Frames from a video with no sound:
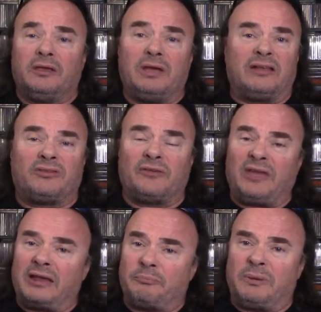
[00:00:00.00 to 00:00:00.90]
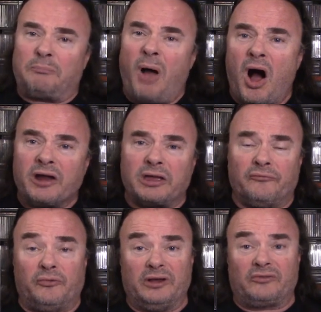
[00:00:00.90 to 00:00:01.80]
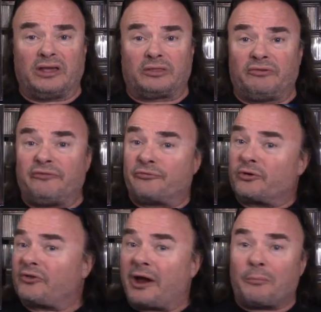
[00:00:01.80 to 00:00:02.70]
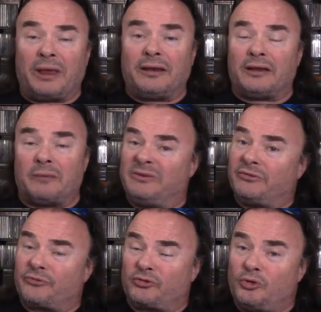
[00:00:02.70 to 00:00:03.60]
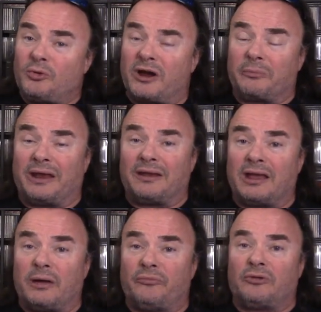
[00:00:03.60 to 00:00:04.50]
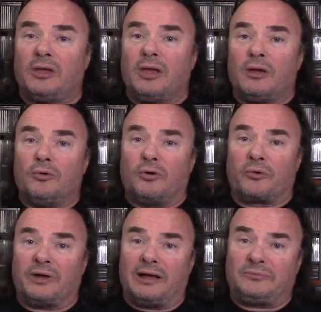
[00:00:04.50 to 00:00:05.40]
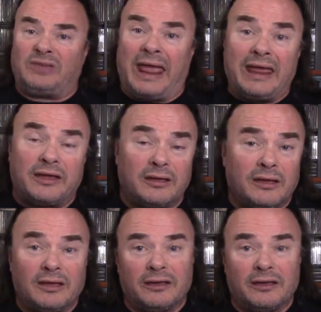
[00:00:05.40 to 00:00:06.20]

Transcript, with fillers: You had stuff that had a big punk influence, like the very first Iron Maiden album, even the first two Iron Maiden albums, or uh, Tank.